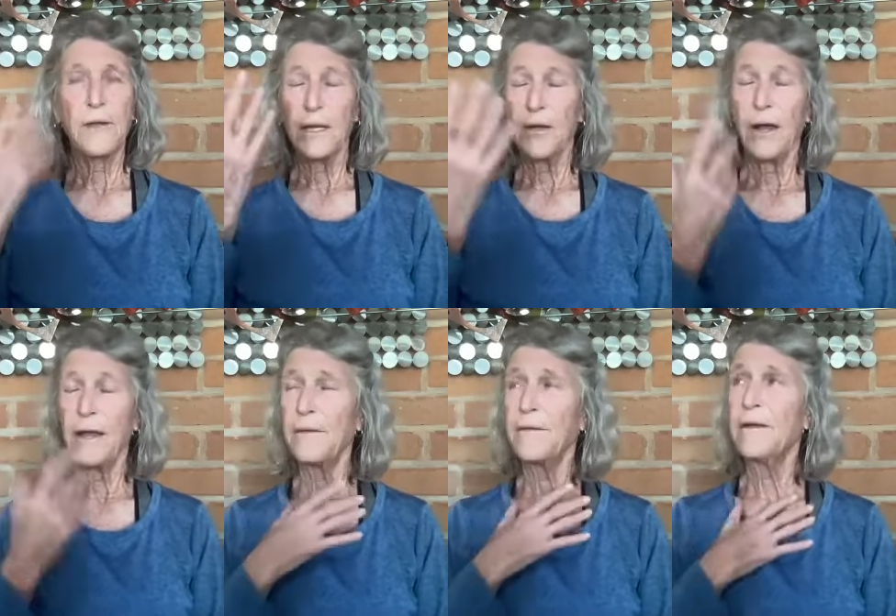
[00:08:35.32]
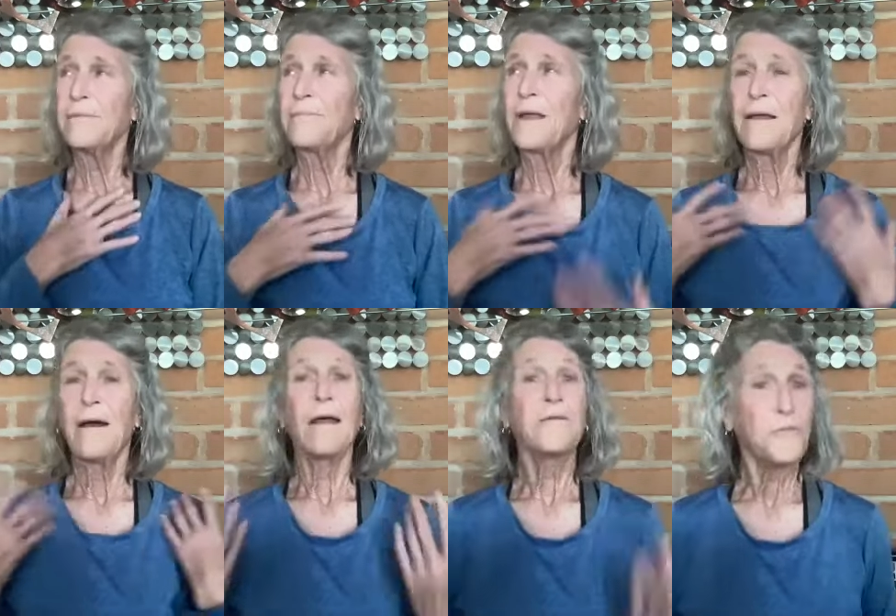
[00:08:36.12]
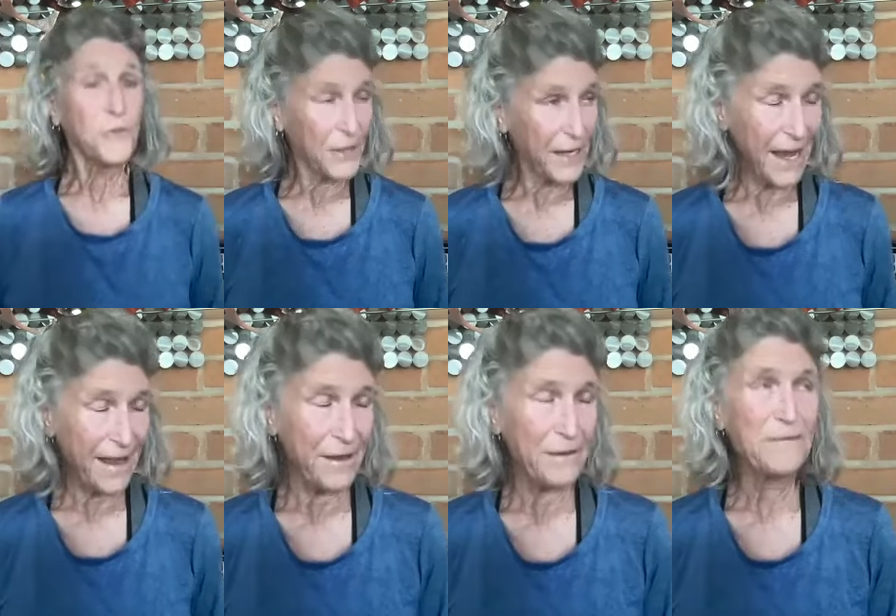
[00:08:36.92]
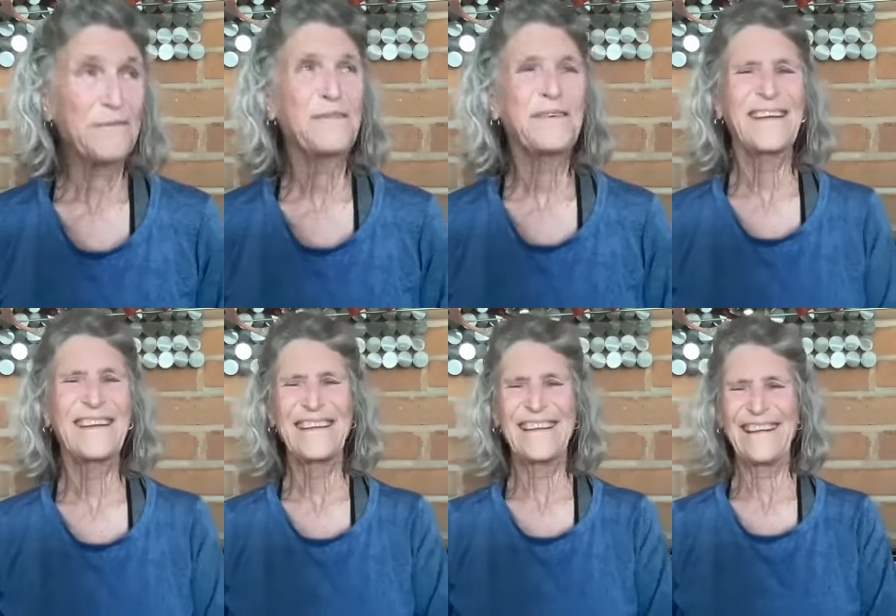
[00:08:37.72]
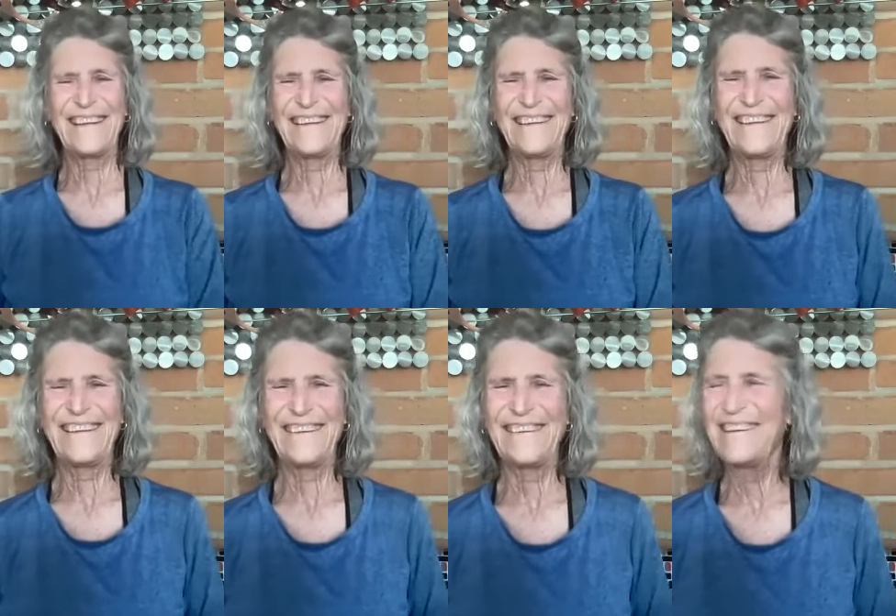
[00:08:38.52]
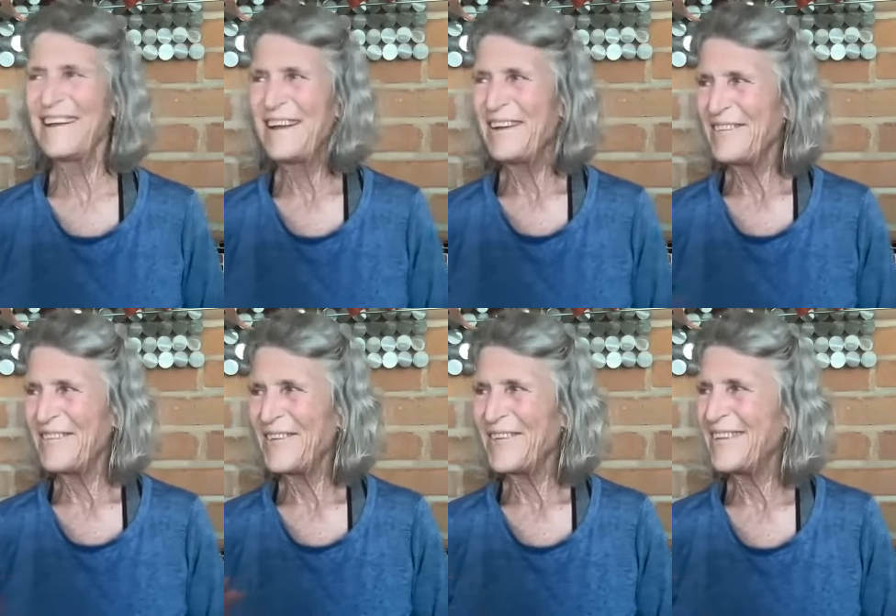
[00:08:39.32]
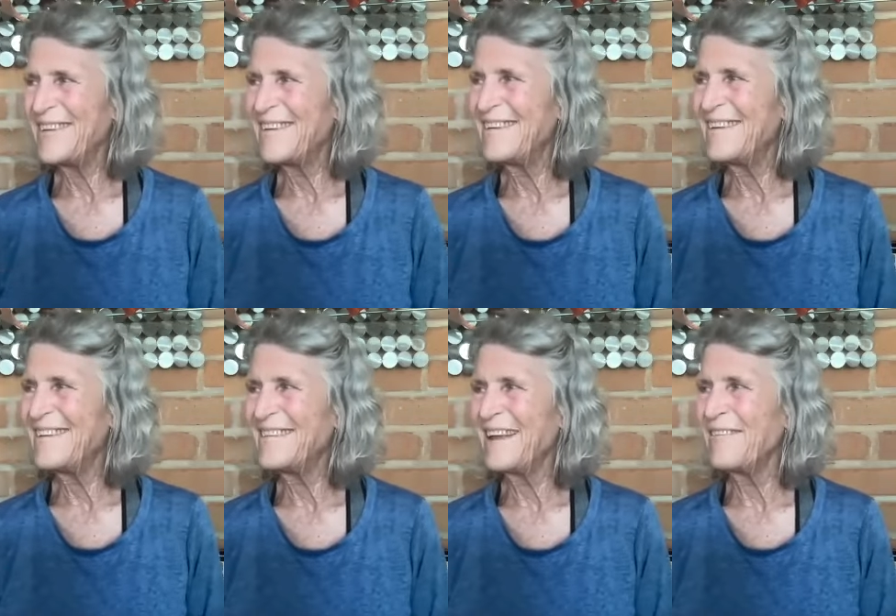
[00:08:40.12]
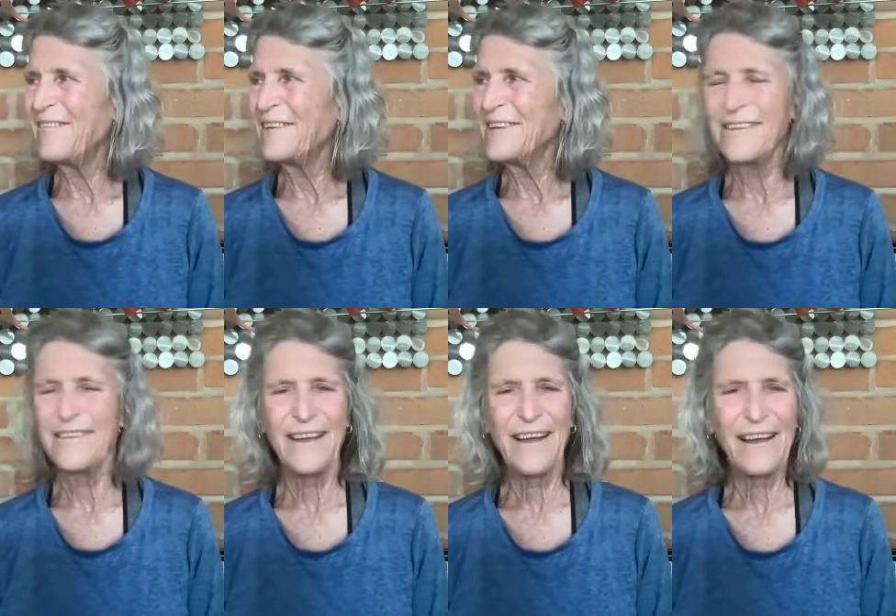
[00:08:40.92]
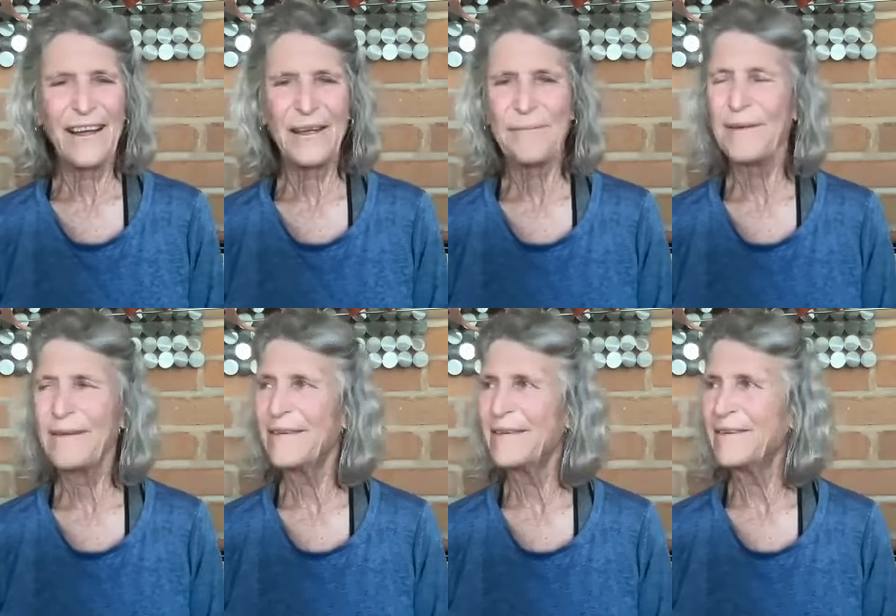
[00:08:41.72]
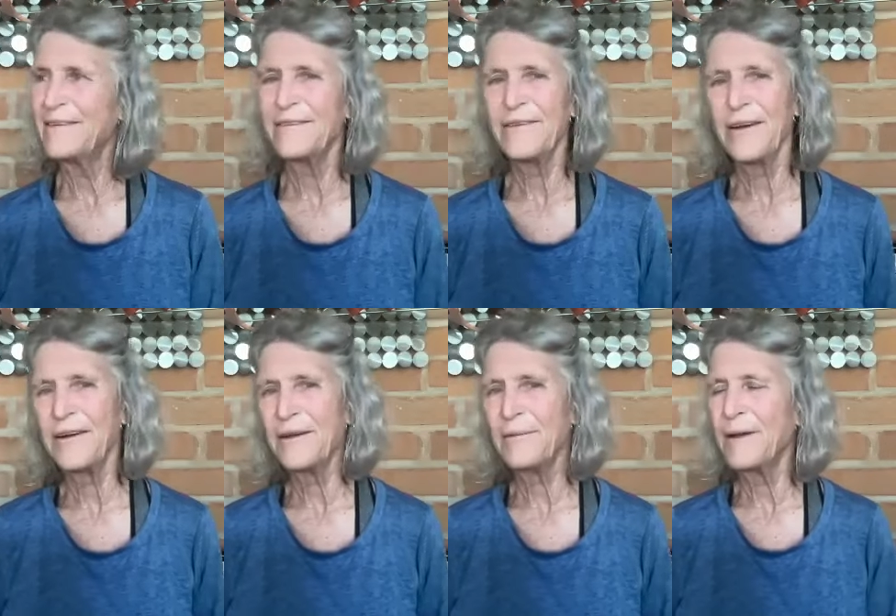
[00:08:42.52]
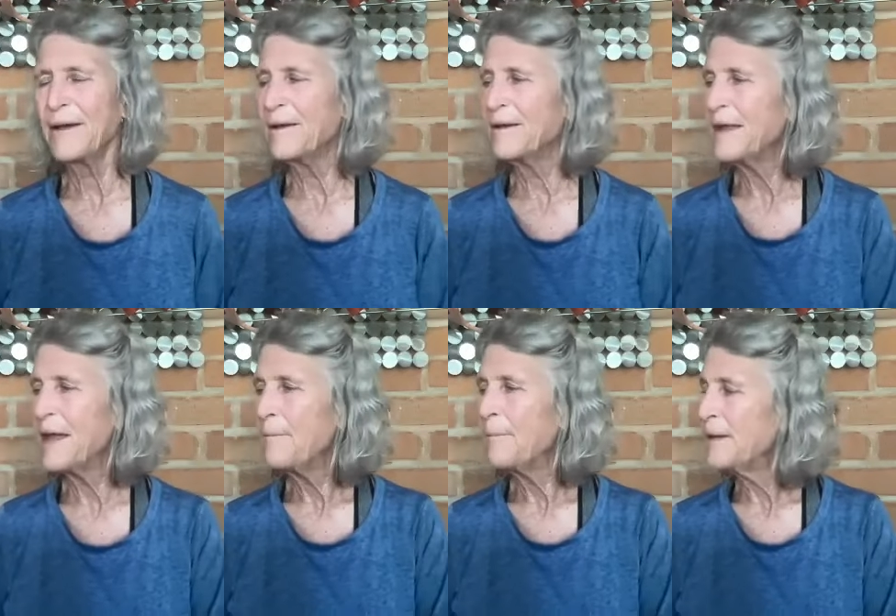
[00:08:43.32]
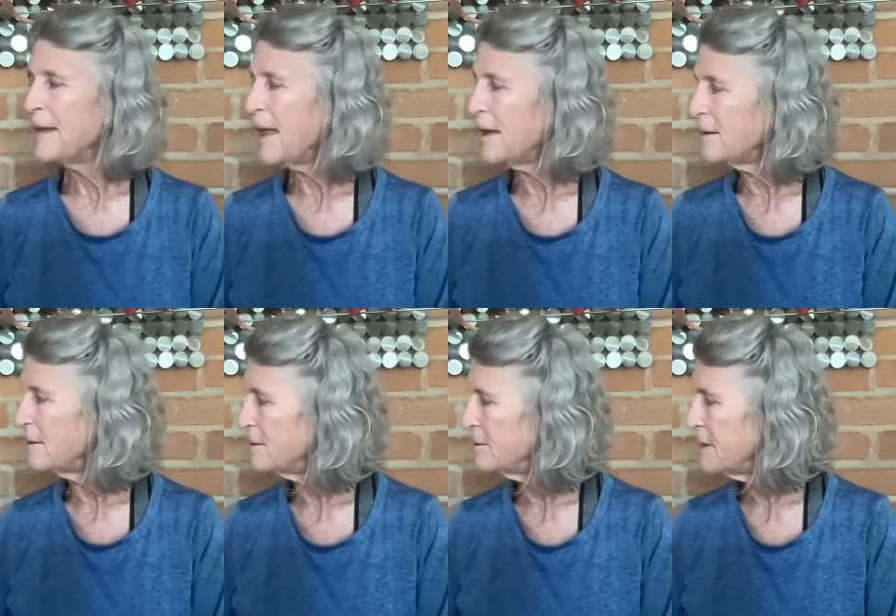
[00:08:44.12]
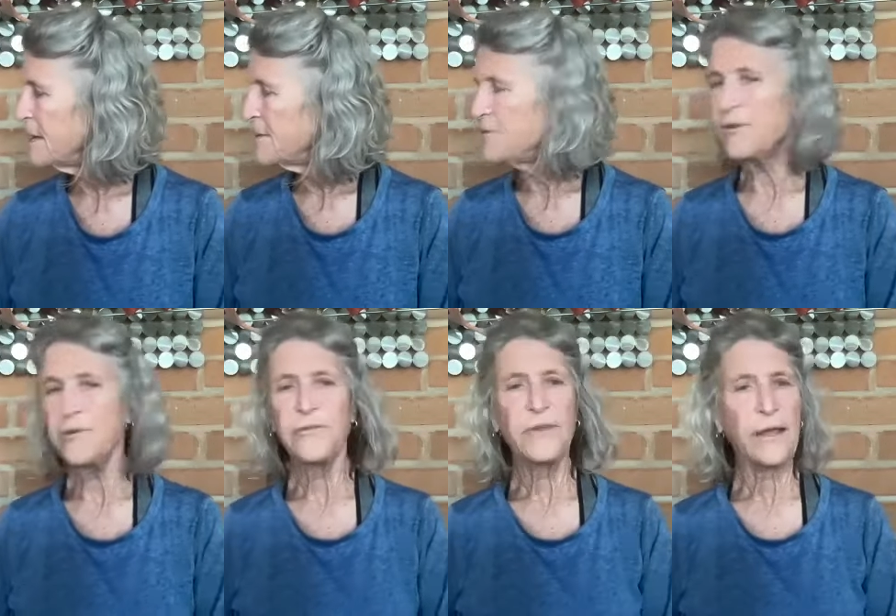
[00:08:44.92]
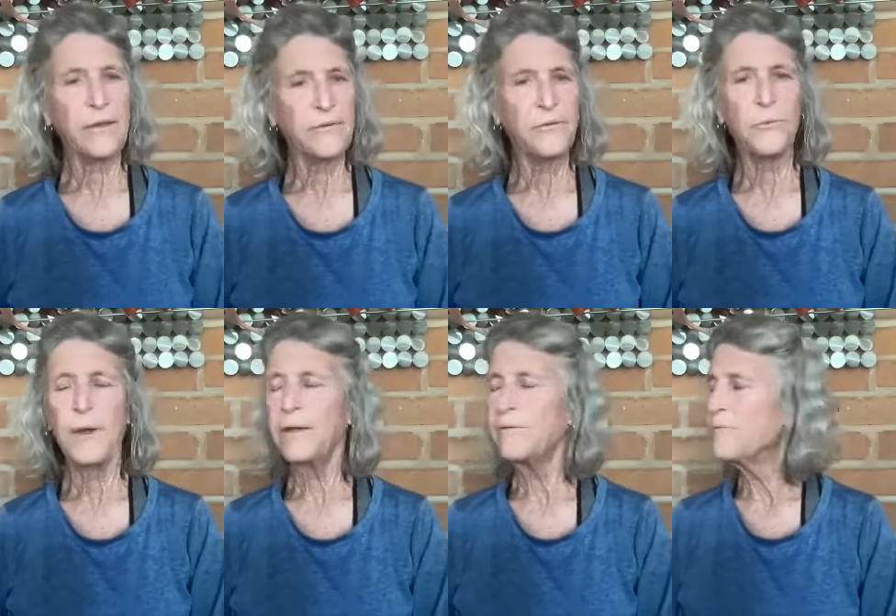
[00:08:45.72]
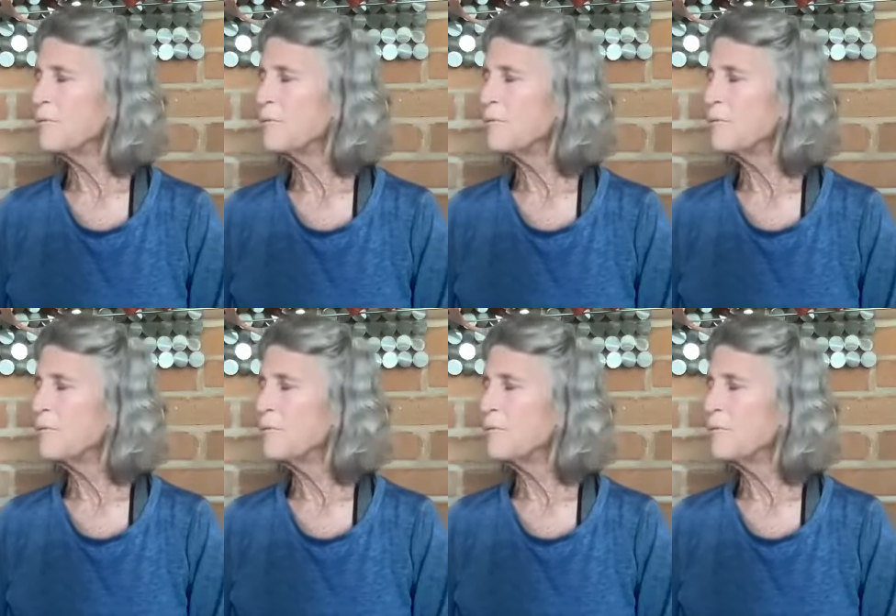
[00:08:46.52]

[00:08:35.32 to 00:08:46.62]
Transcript: You know, I certainly have, and we'll save a little time to talk about it. But now, just as a way of